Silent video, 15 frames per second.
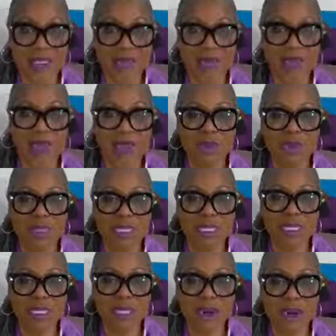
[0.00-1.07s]
Would you
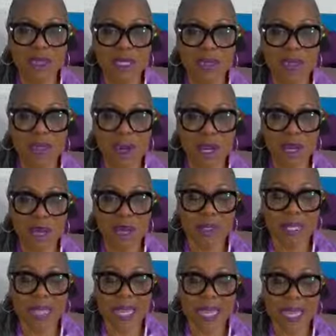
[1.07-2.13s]
please go? It's
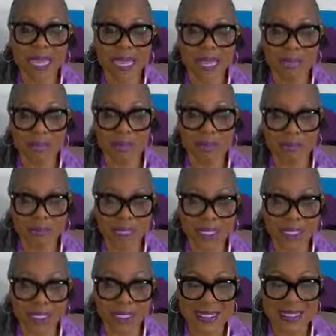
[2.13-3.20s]
Barbara A.
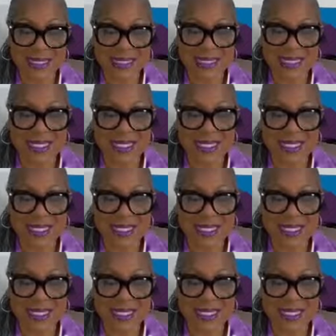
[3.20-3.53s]
Perkins.